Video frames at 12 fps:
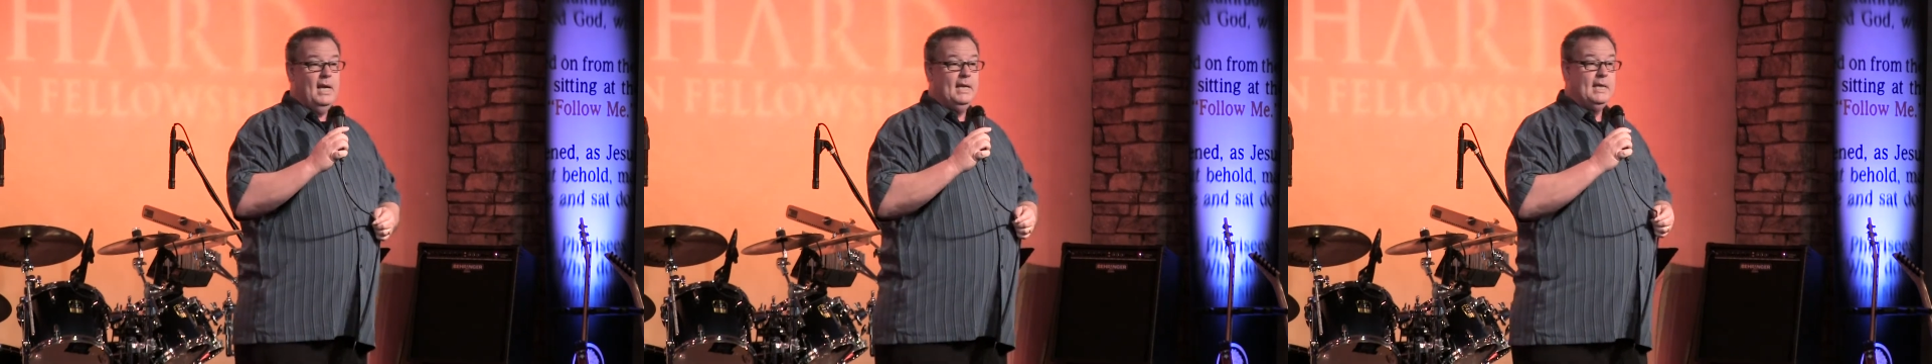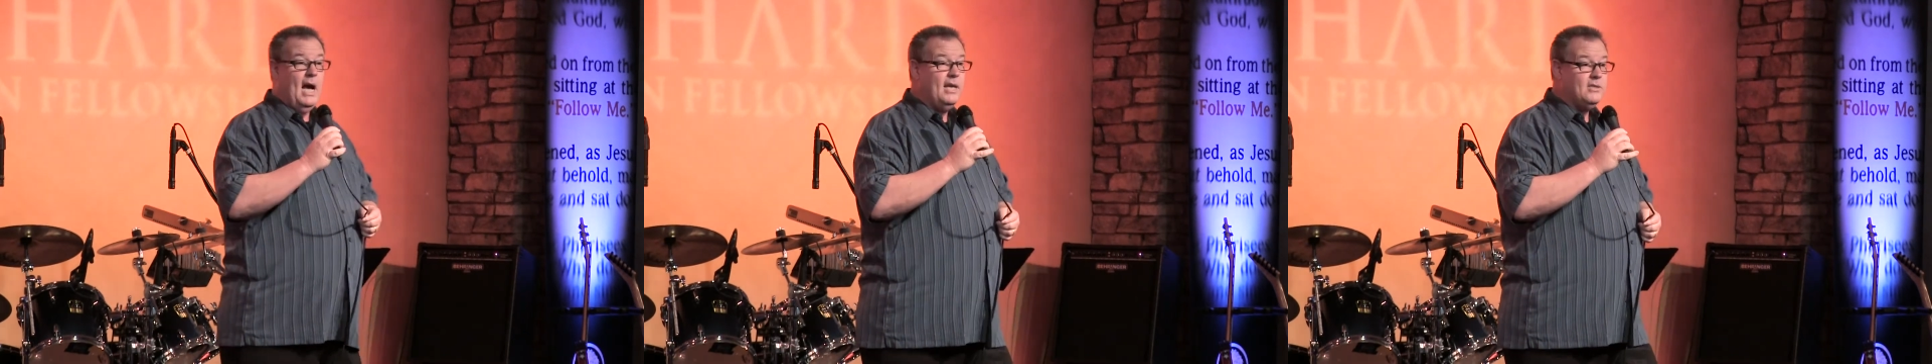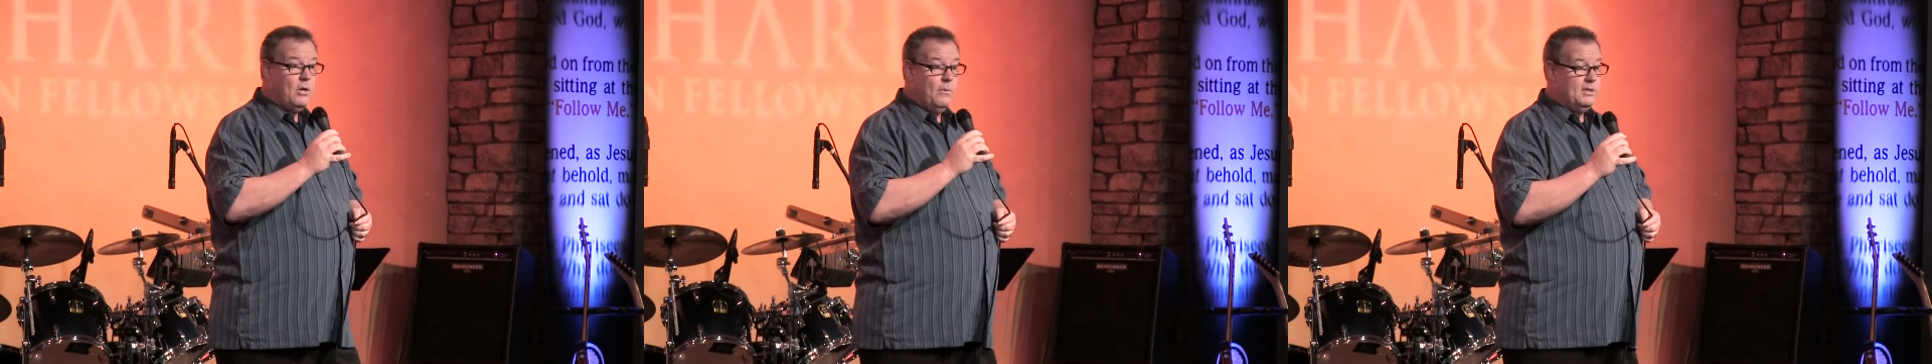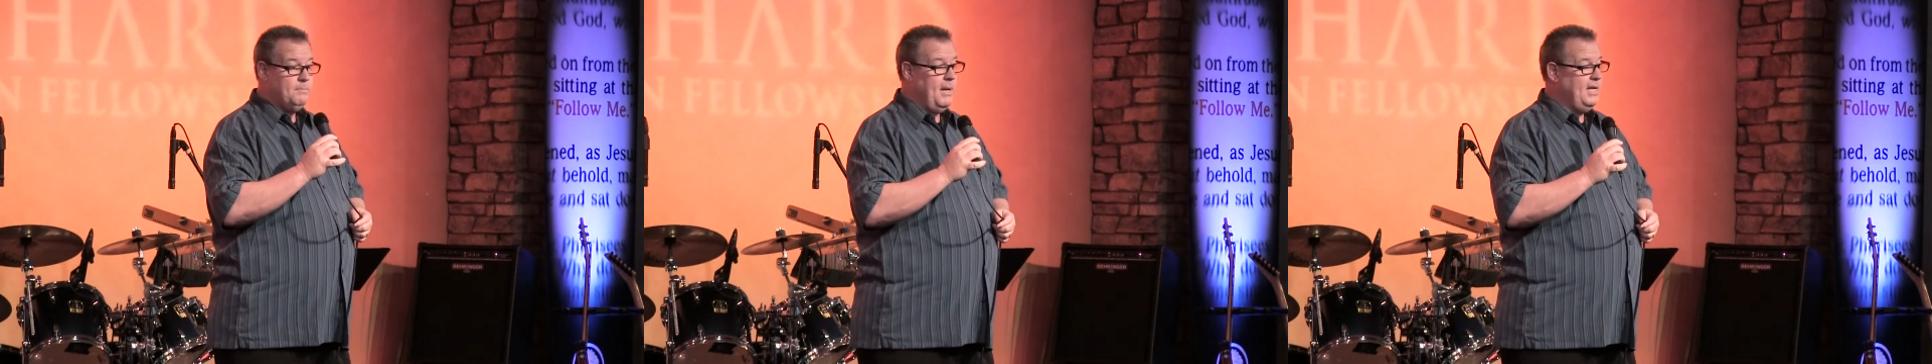And God's
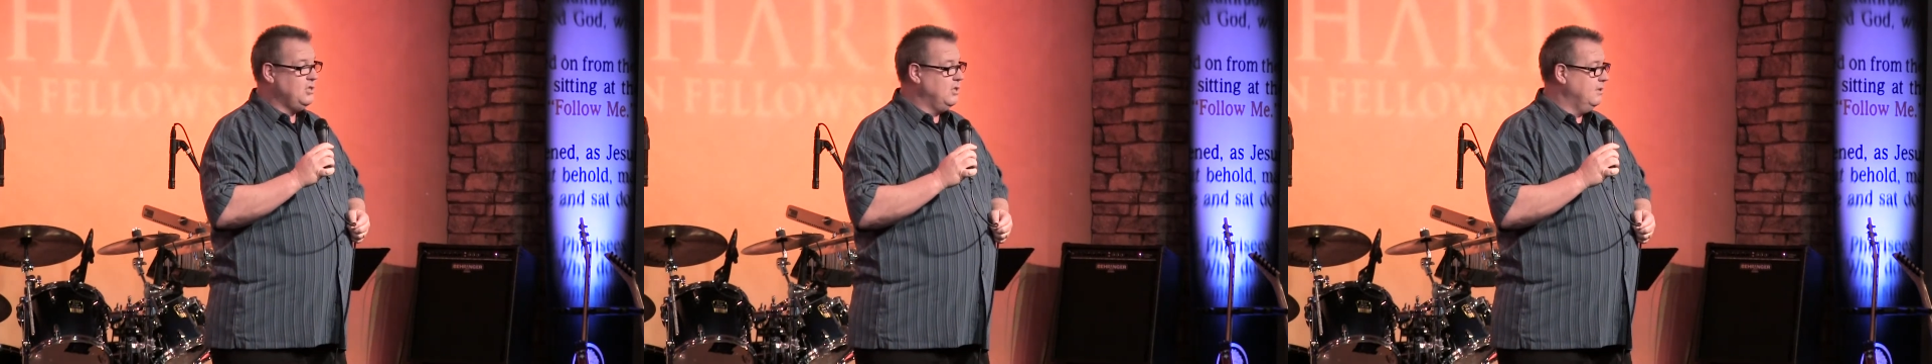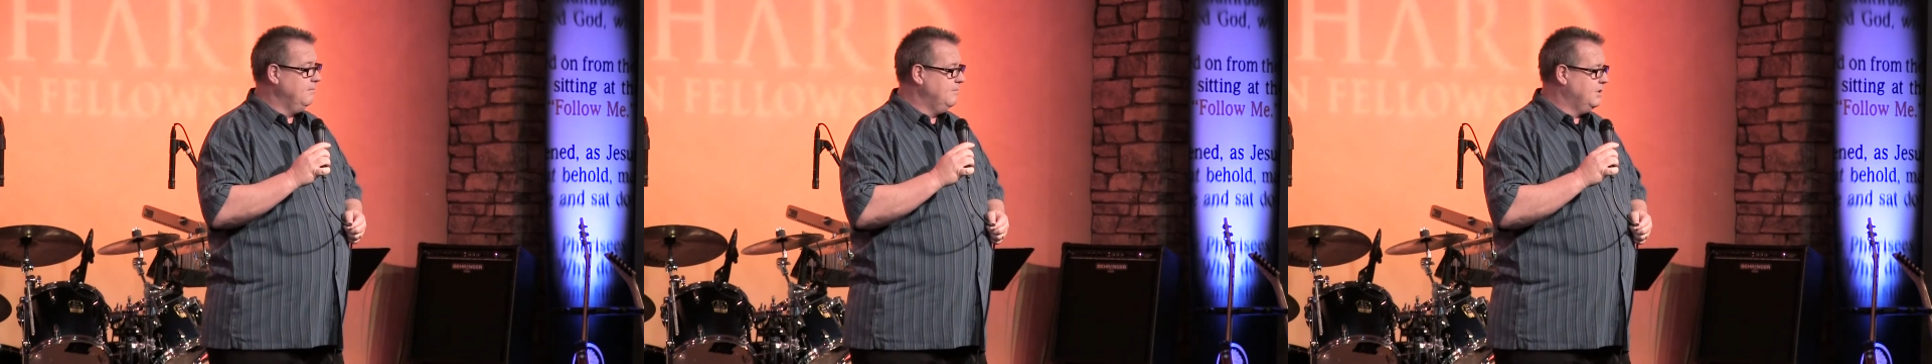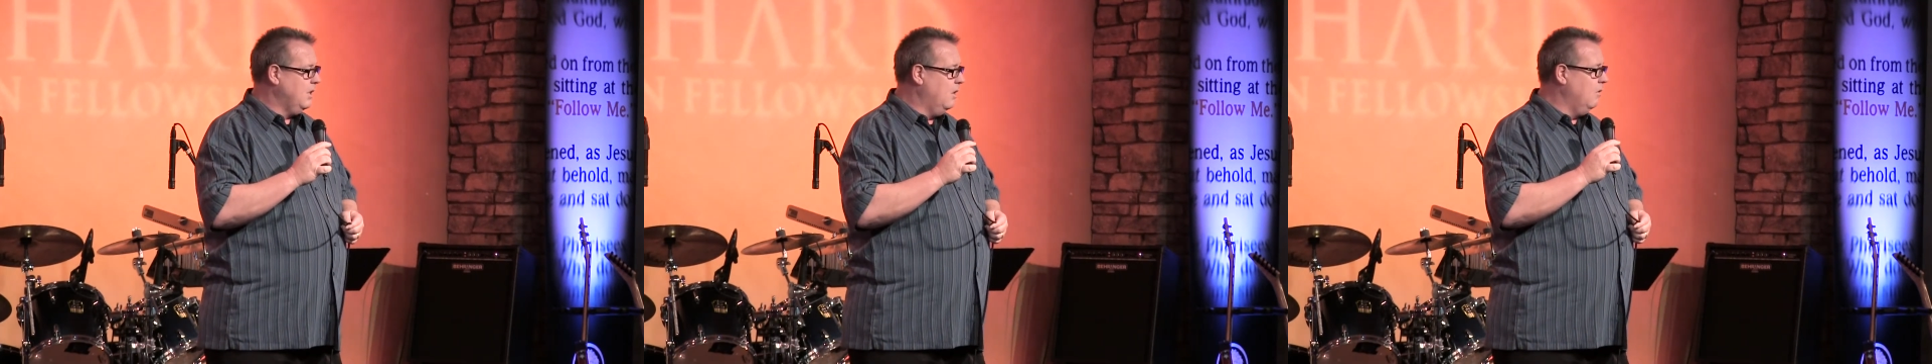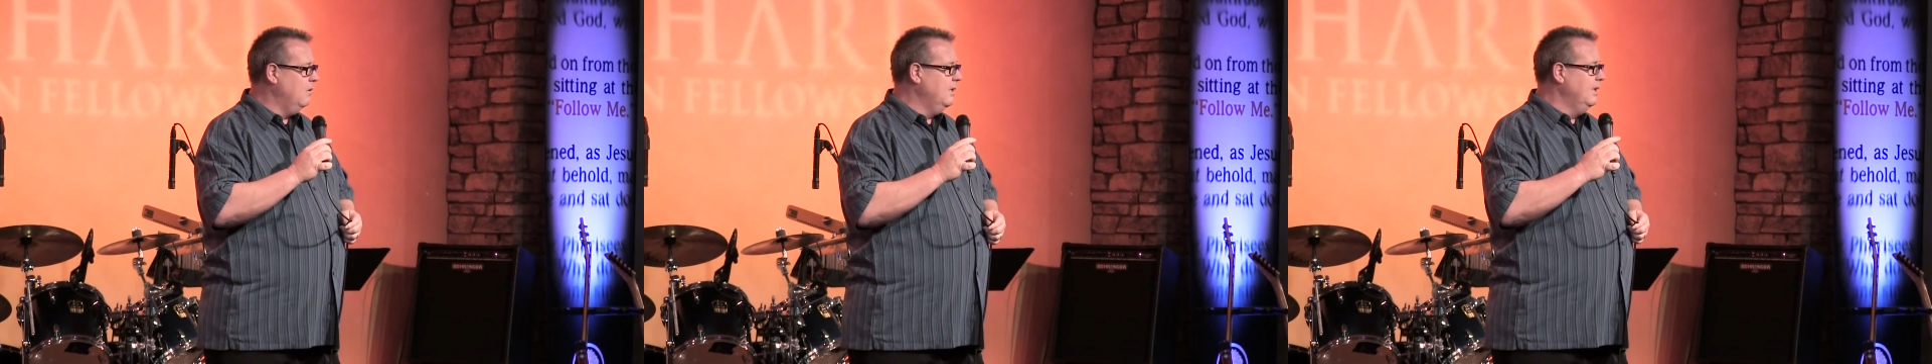always patient.
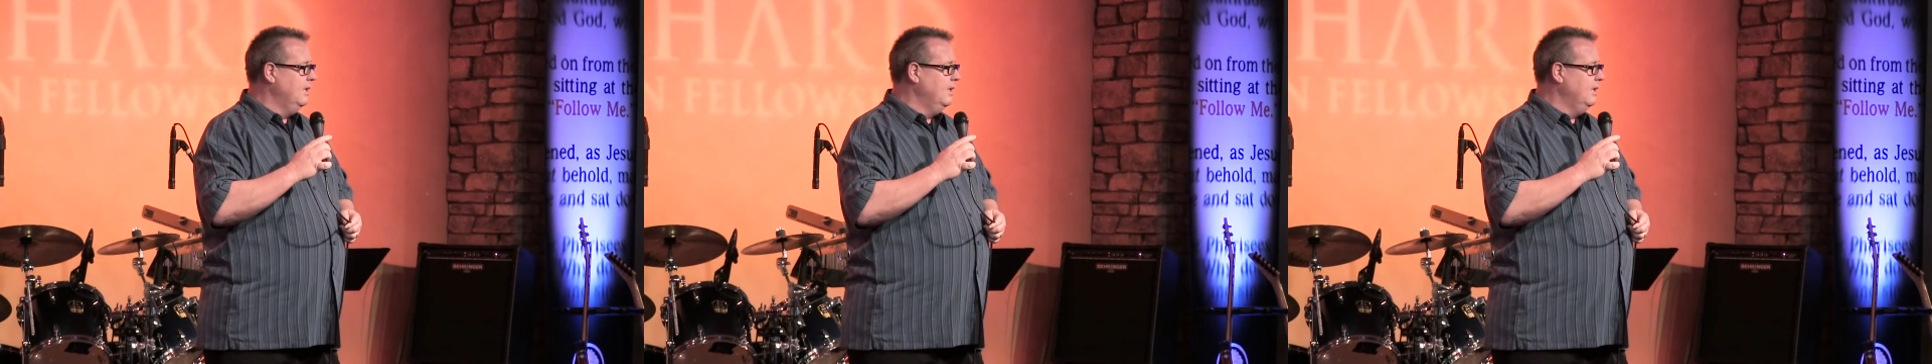So